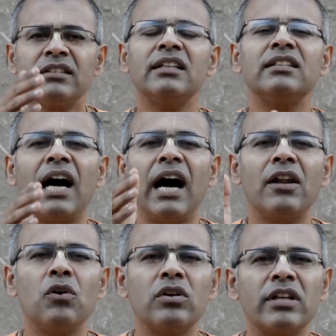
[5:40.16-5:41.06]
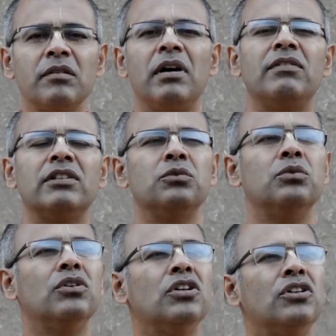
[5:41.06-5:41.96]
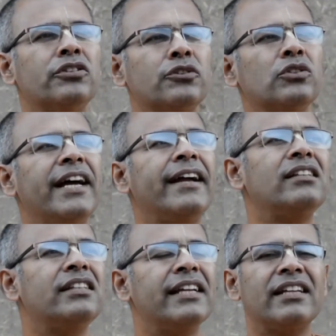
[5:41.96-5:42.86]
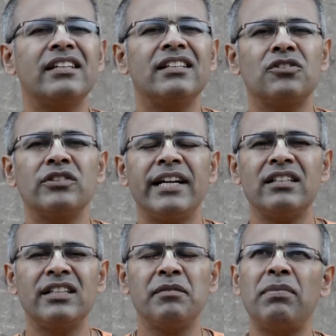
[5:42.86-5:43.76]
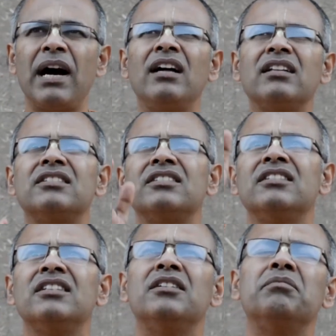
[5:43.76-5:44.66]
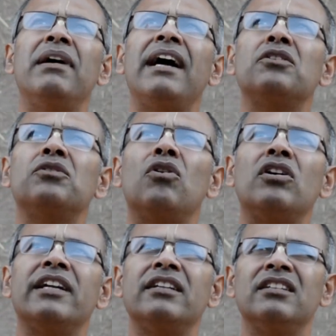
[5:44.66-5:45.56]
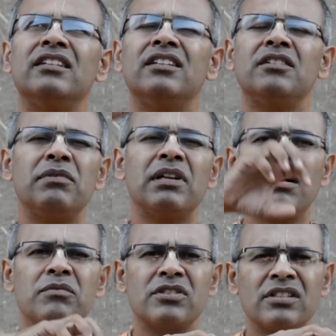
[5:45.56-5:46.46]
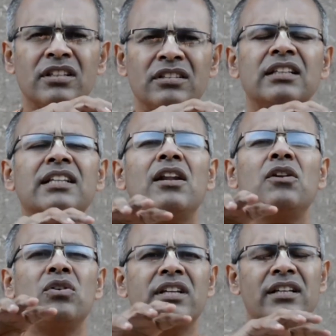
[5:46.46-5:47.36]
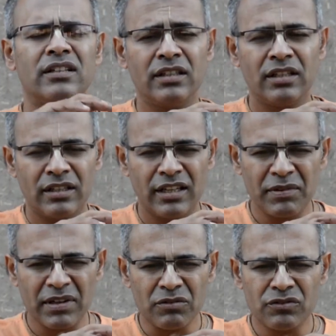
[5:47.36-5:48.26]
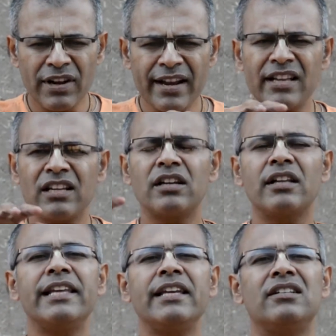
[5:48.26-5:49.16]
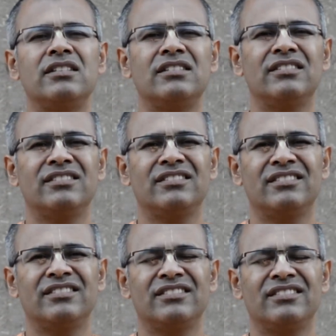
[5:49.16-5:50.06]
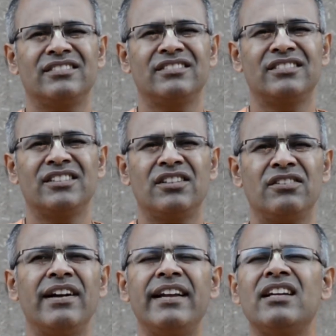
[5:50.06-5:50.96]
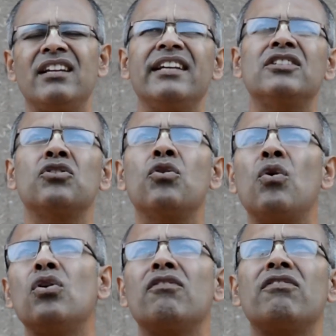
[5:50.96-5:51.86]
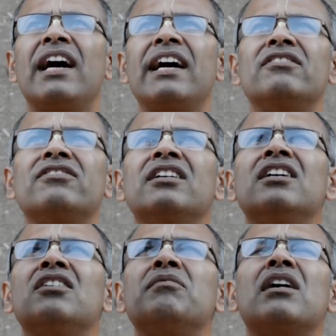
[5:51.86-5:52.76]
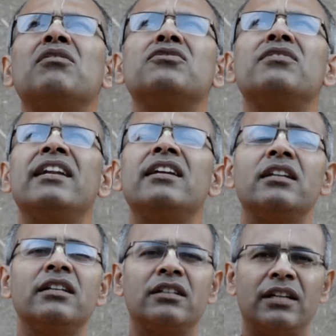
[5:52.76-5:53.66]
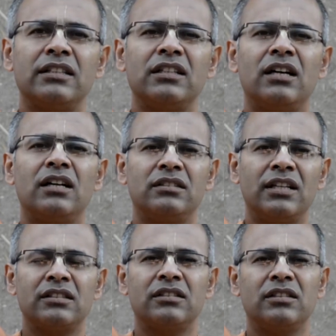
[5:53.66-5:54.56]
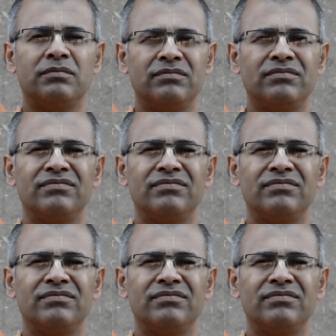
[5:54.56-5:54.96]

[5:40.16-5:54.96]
Tad Alokya Bhavatu, so that the path back to Godhead becomes Tad Alokya. It becomes very clear. Very clear. The goal of life becomes very clear. Radha Dasyam.